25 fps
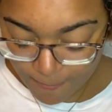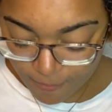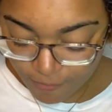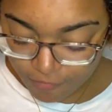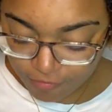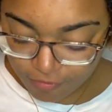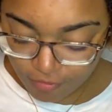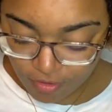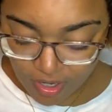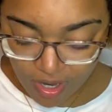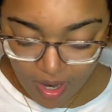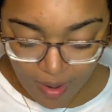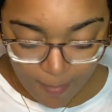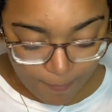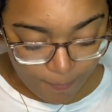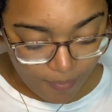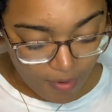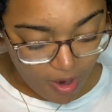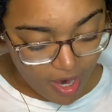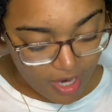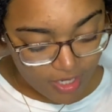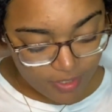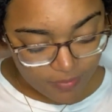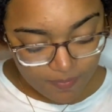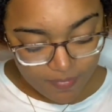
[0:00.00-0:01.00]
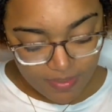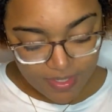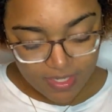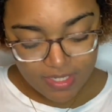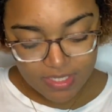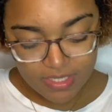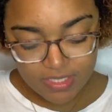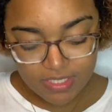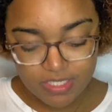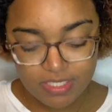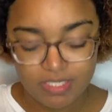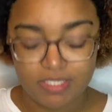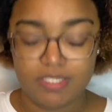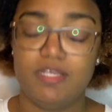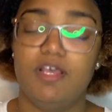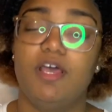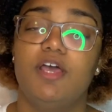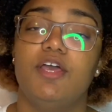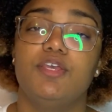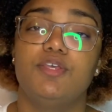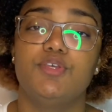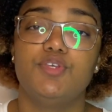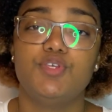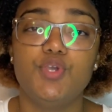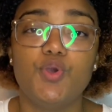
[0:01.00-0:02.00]
For apartments,
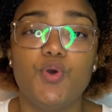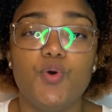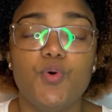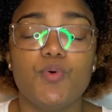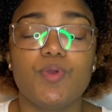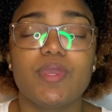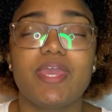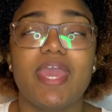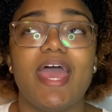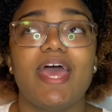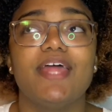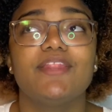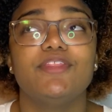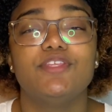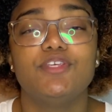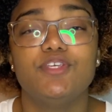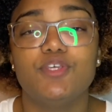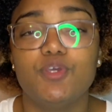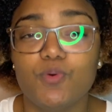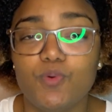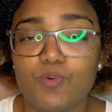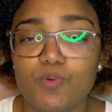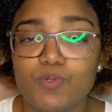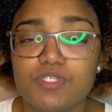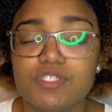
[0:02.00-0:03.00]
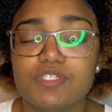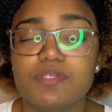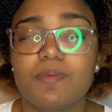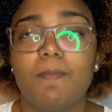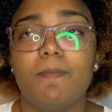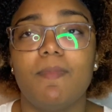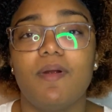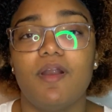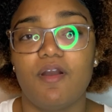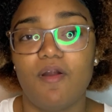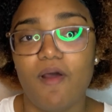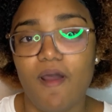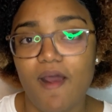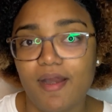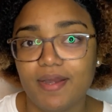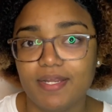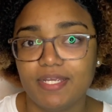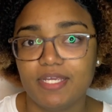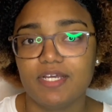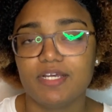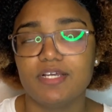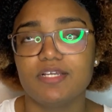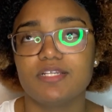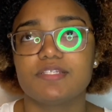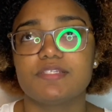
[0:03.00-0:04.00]
you can use
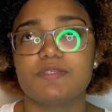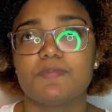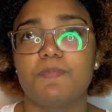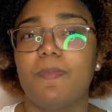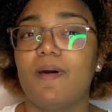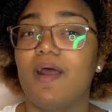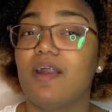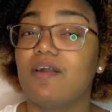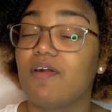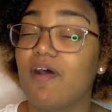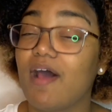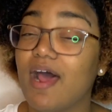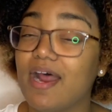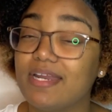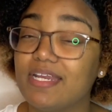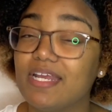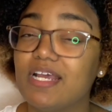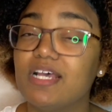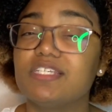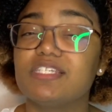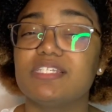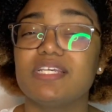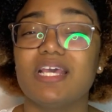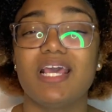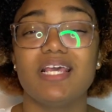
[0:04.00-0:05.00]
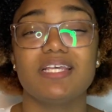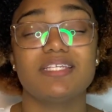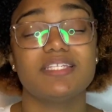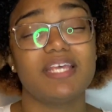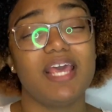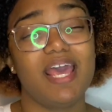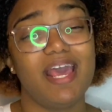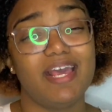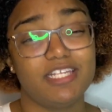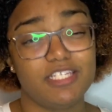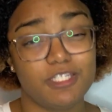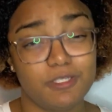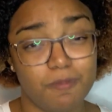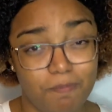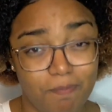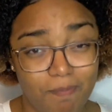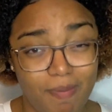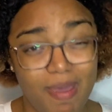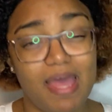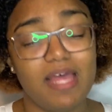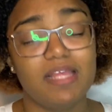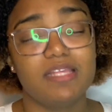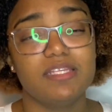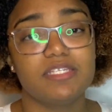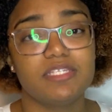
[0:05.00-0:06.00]
Pararius. Pararius is
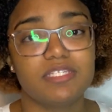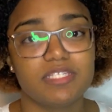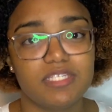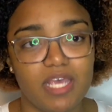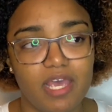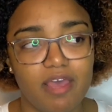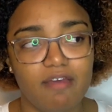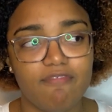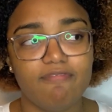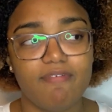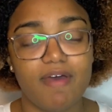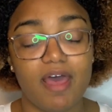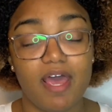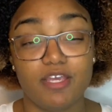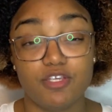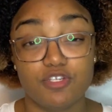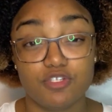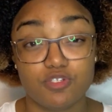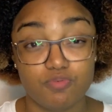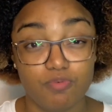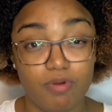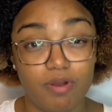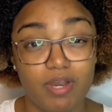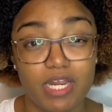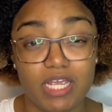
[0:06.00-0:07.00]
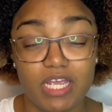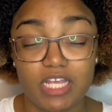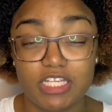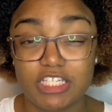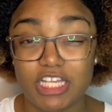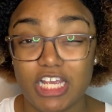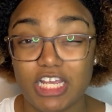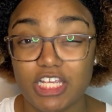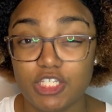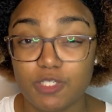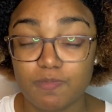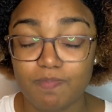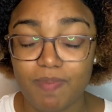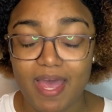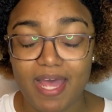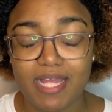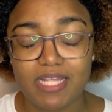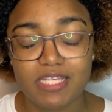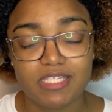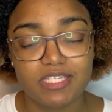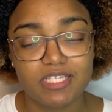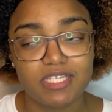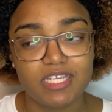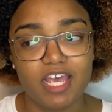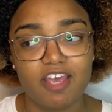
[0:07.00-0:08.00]
expensive. I swear it's
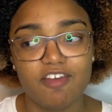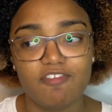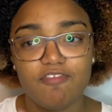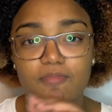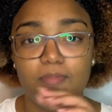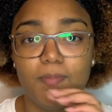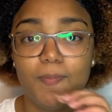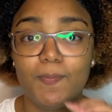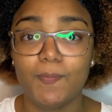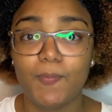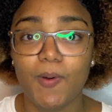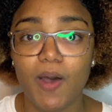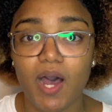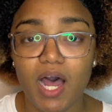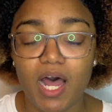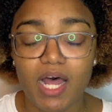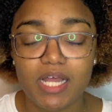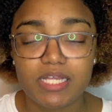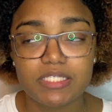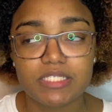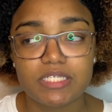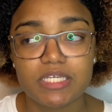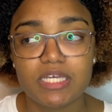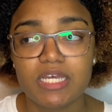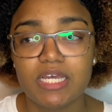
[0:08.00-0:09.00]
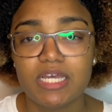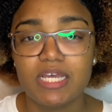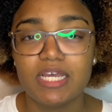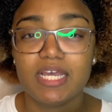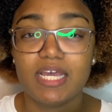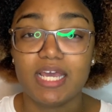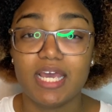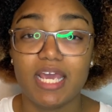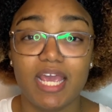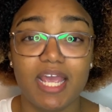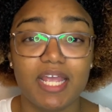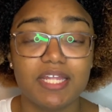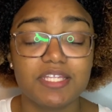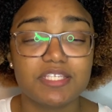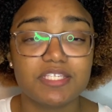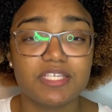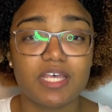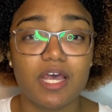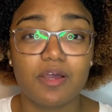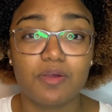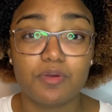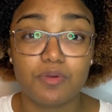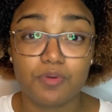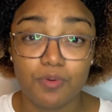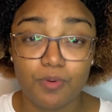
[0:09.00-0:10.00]
expensive, but it's
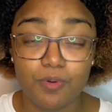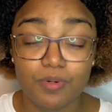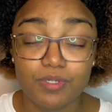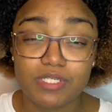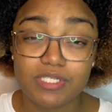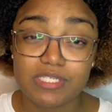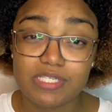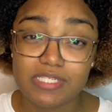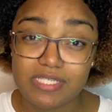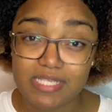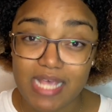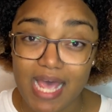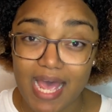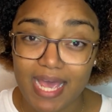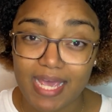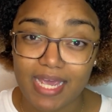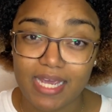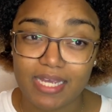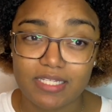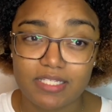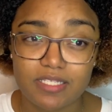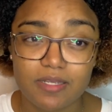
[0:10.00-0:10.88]
a good site.